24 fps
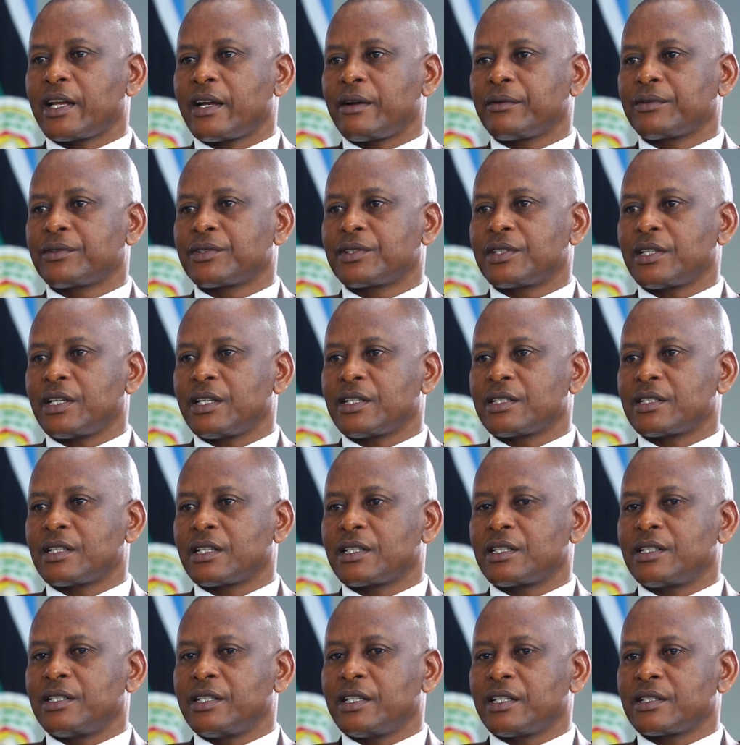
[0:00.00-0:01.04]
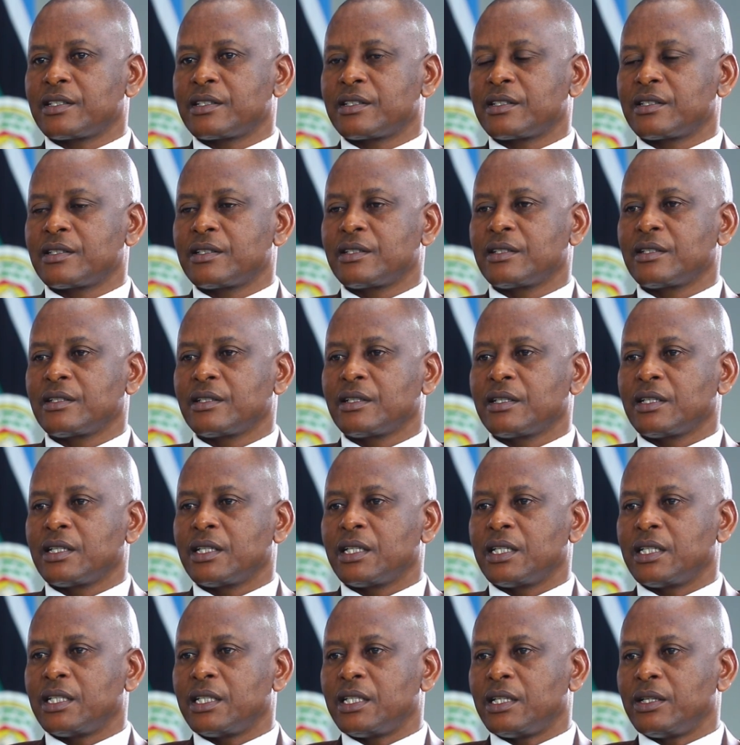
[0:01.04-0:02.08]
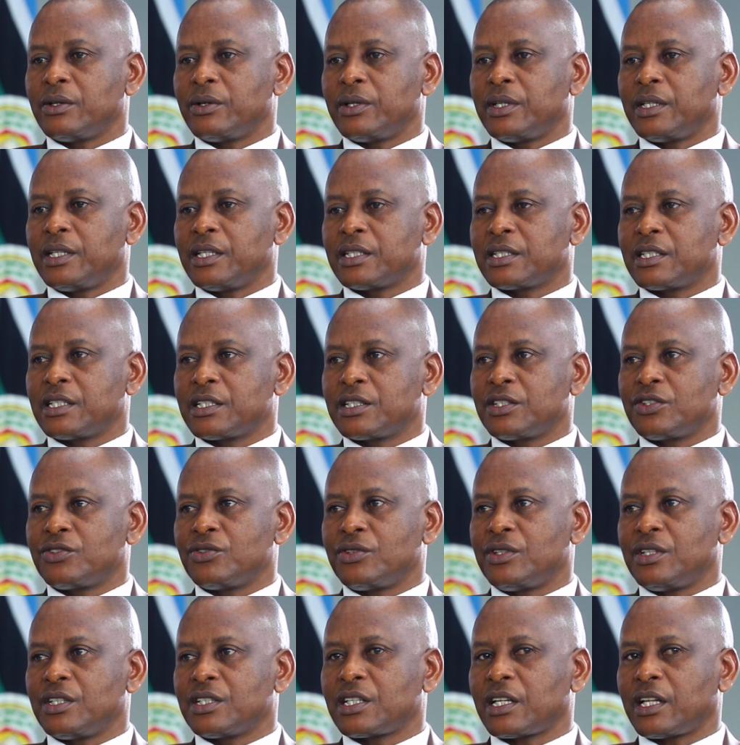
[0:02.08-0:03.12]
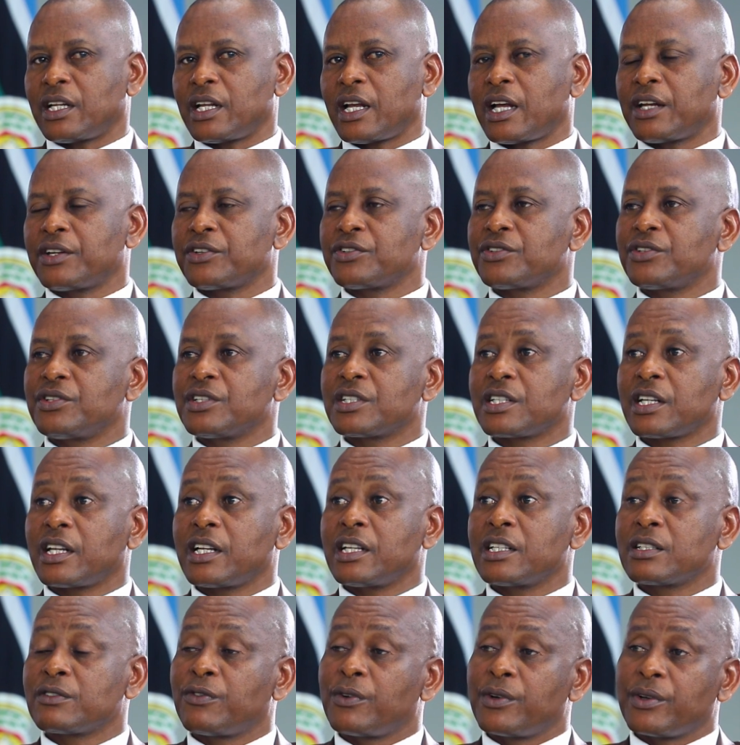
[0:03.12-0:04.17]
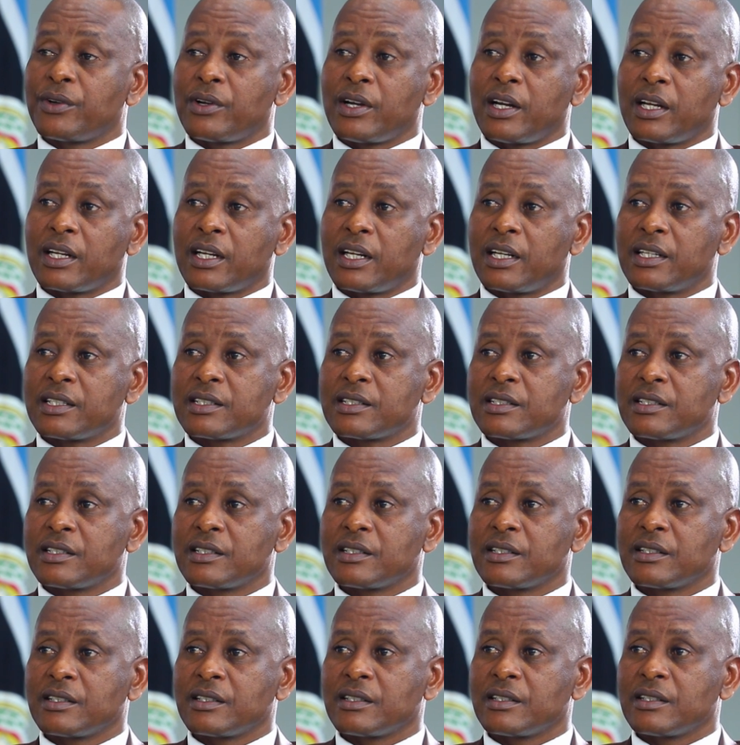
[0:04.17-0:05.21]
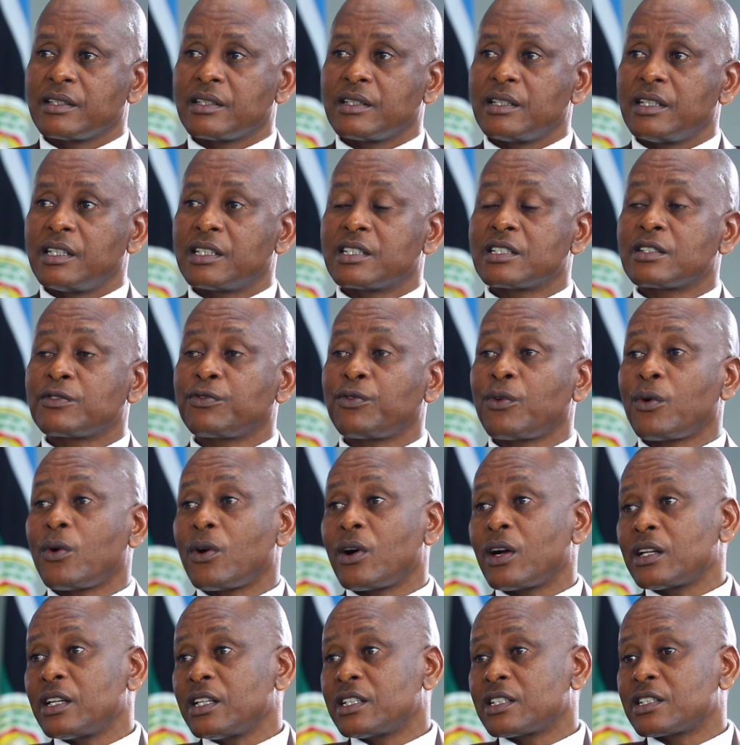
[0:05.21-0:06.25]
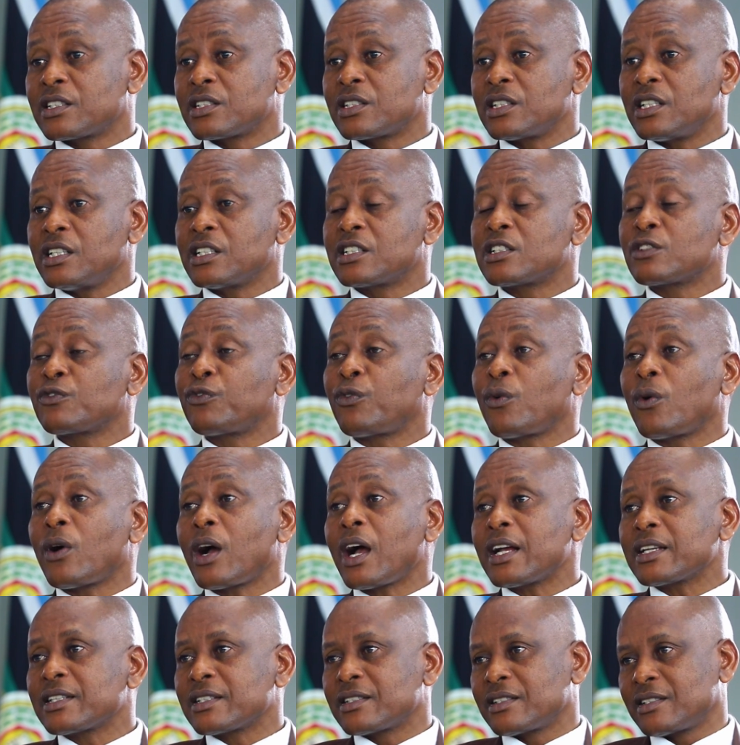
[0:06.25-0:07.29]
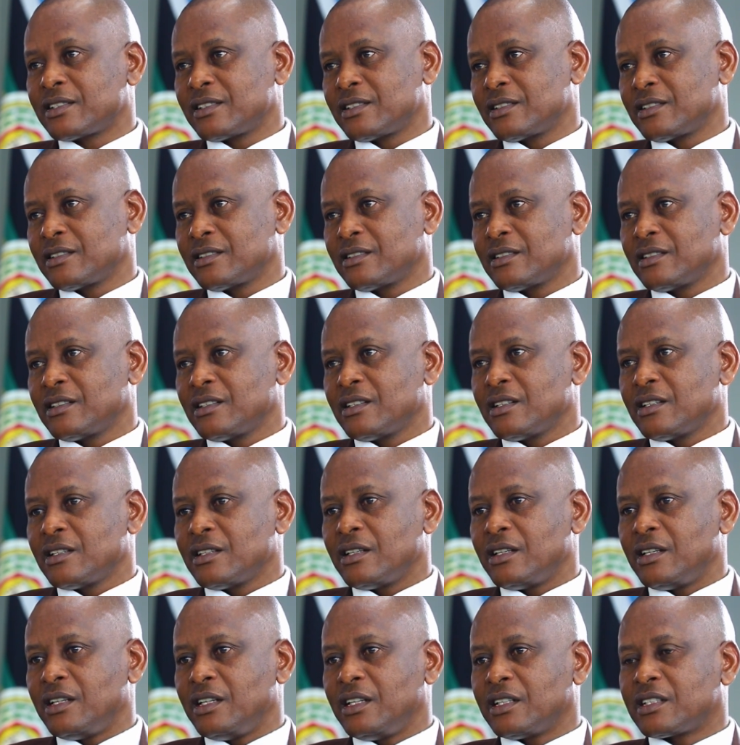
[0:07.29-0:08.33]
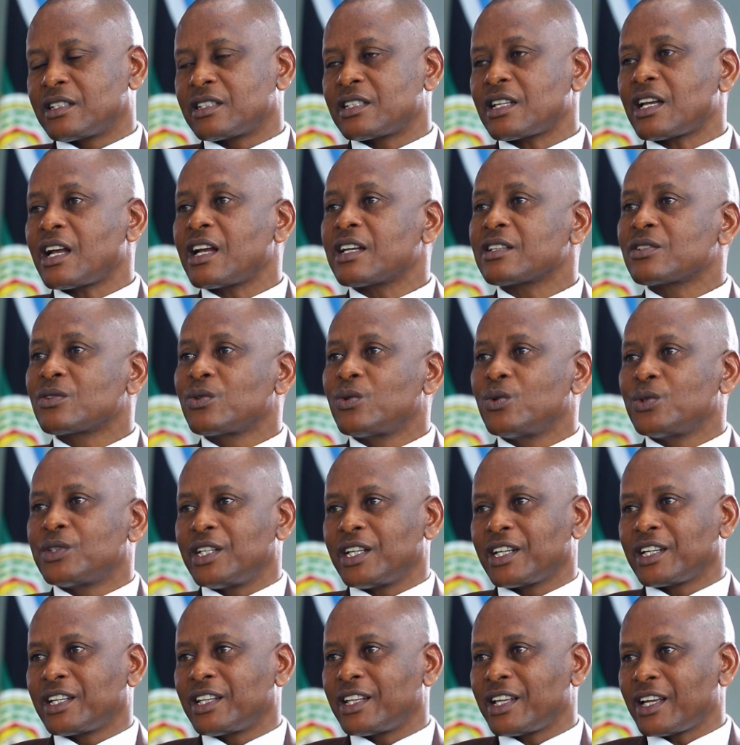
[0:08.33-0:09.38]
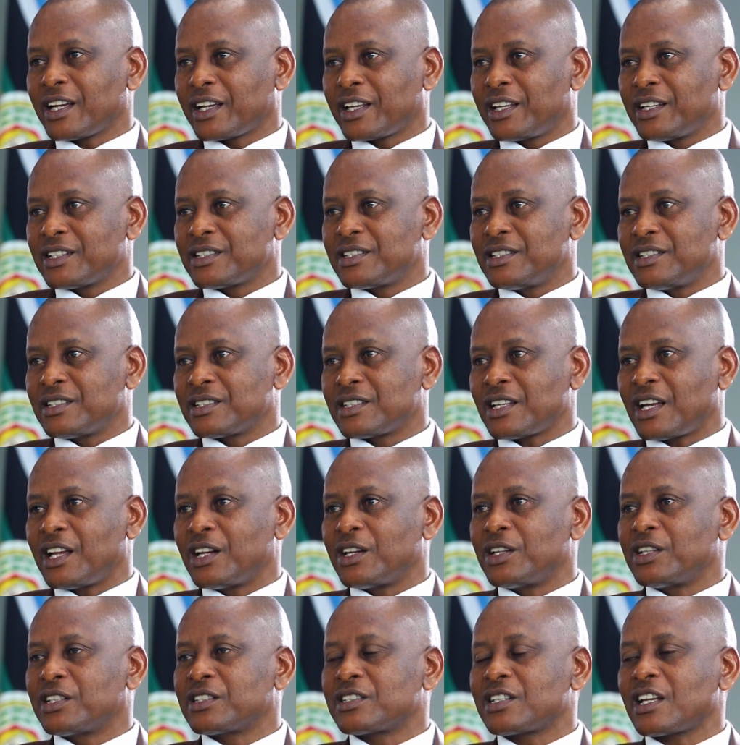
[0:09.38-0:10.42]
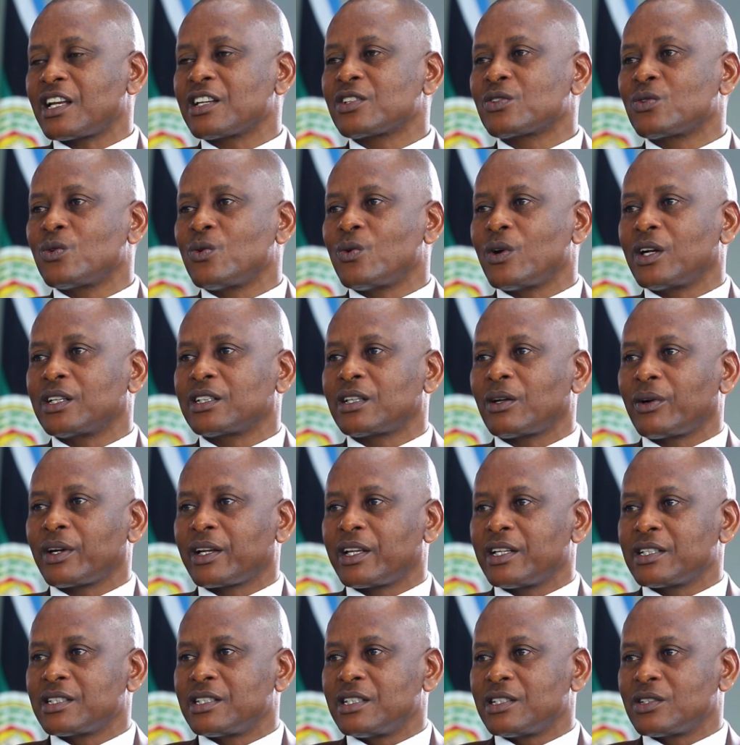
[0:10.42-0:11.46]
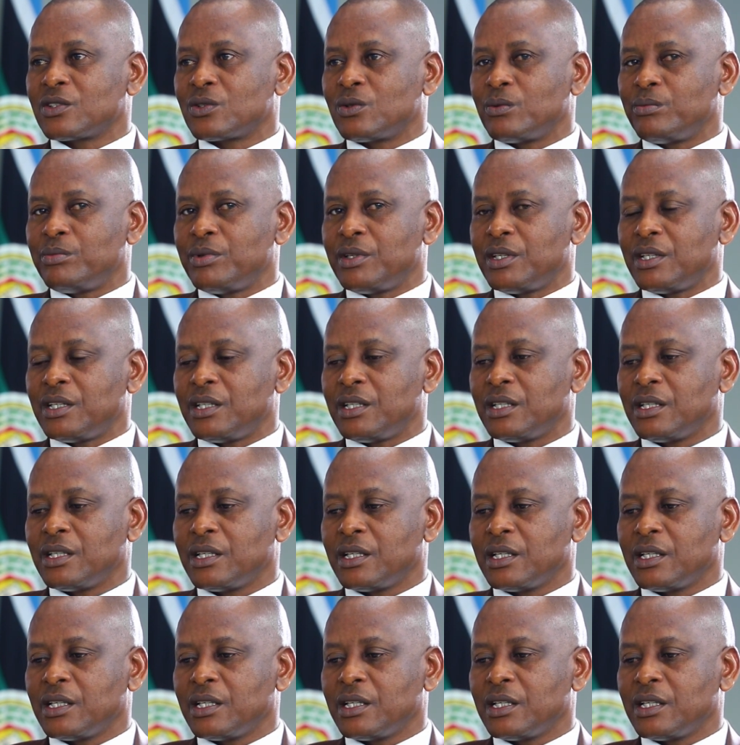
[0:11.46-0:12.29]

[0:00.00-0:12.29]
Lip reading: I have to say is that, yes, this is judiciary, and the judiciary is for Ugandans. It's for us. It's us who take their cases, and it's us who want our cases to be